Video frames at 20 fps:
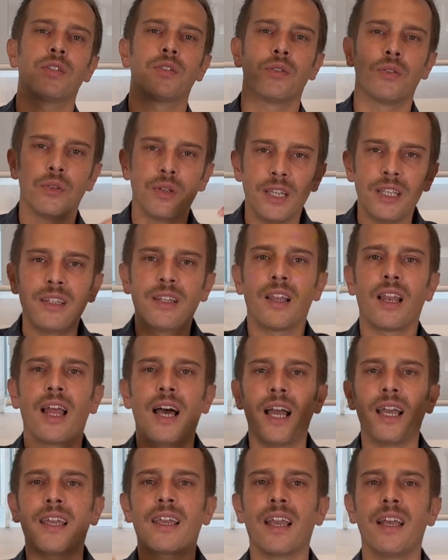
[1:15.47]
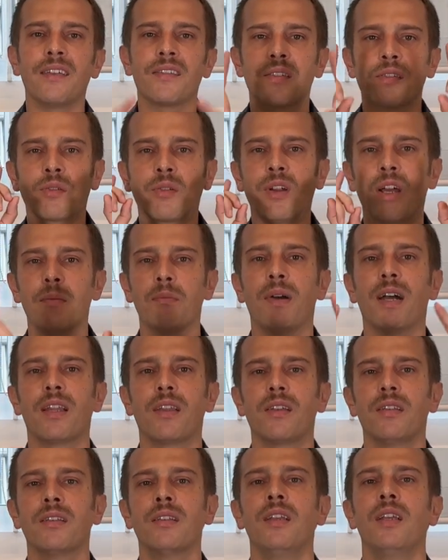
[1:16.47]
to hit the like and subscribe
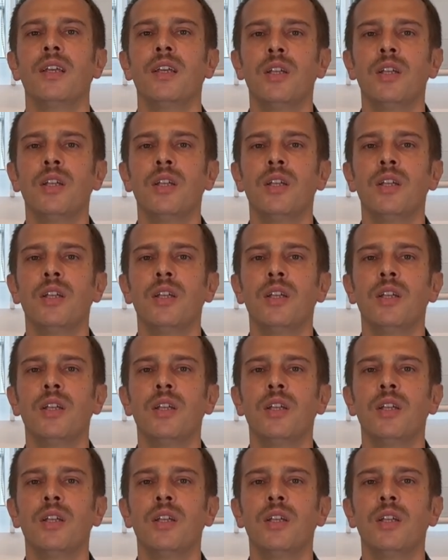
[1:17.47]
button